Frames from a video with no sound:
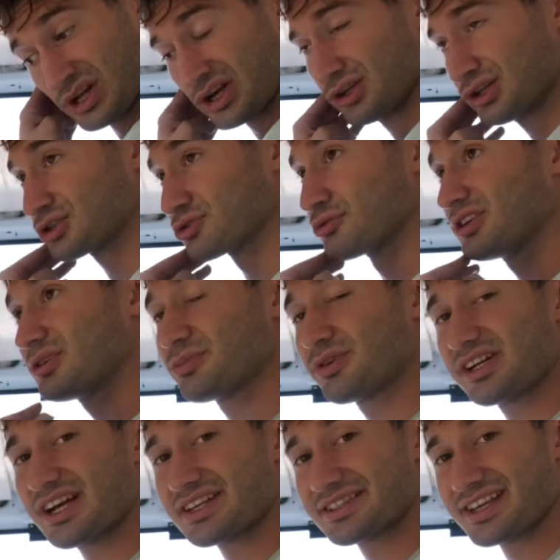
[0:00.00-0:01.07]
Looks really
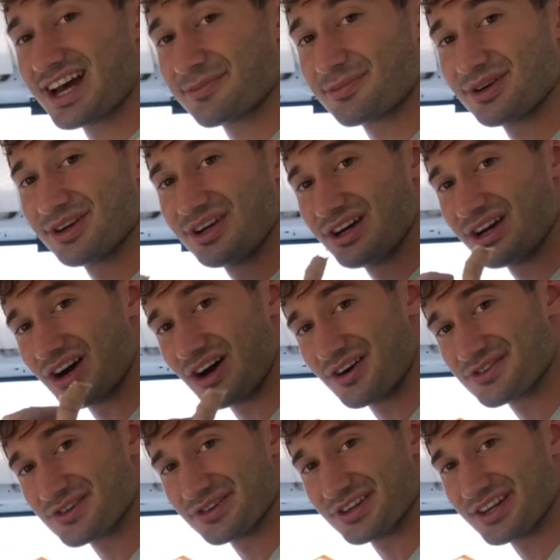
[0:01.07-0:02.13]
pretty on top.
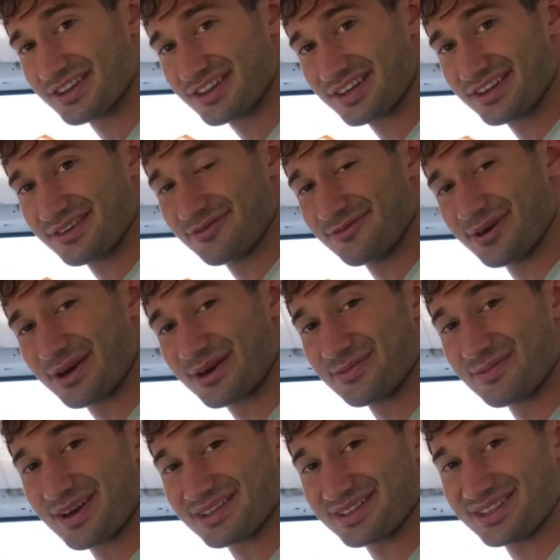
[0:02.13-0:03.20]
Underneath it, very
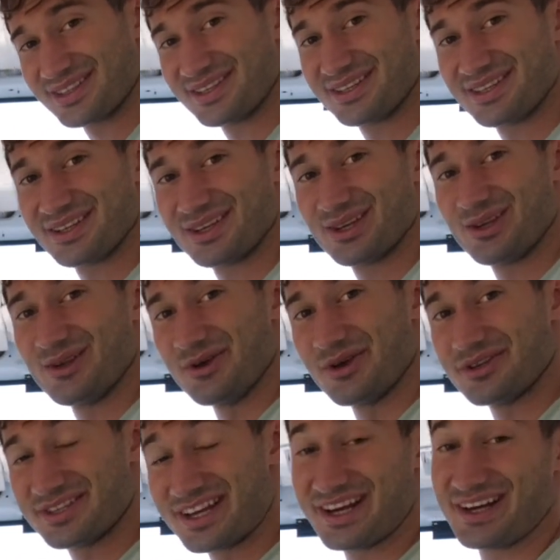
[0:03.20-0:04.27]
messy. You
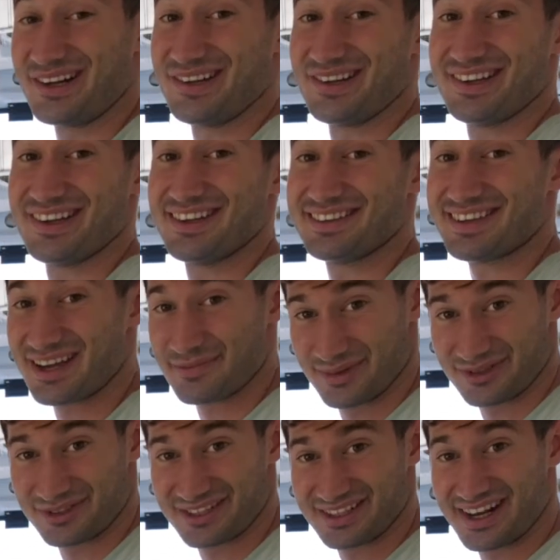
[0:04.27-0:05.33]
could tell I
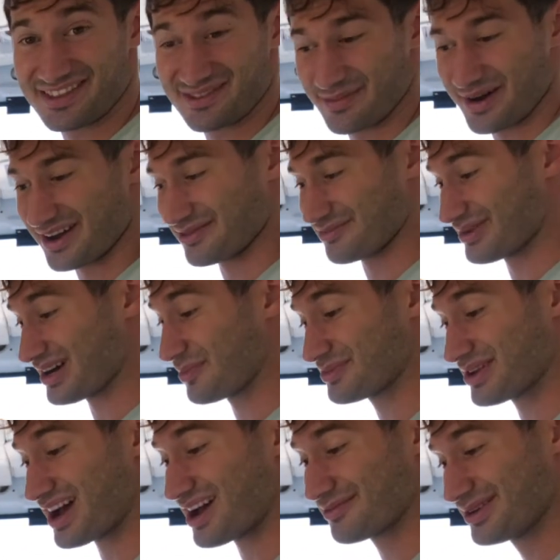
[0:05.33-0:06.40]
built it on the bottom. But up
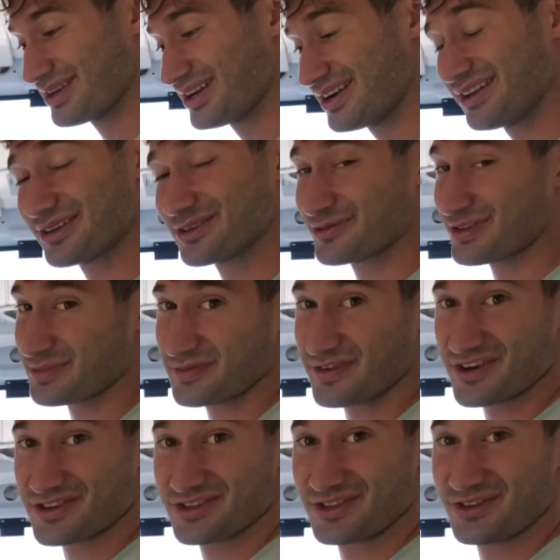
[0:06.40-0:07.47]
top, looks very
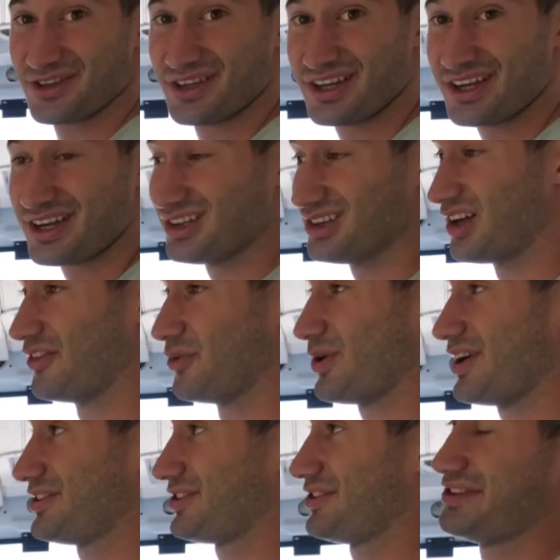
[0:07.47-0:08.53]
professional. Love the way
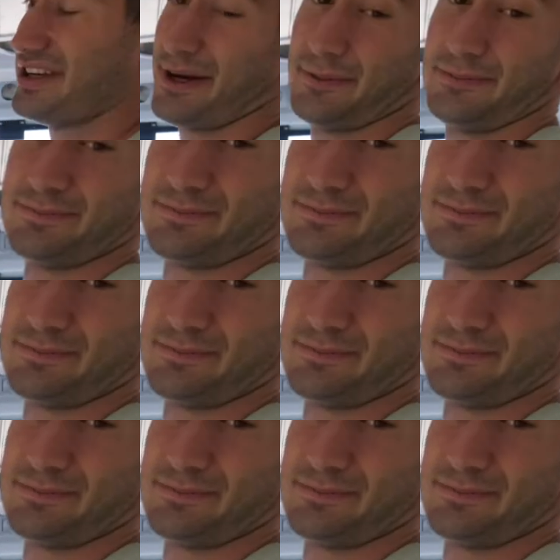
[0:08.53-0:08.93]
it turned out.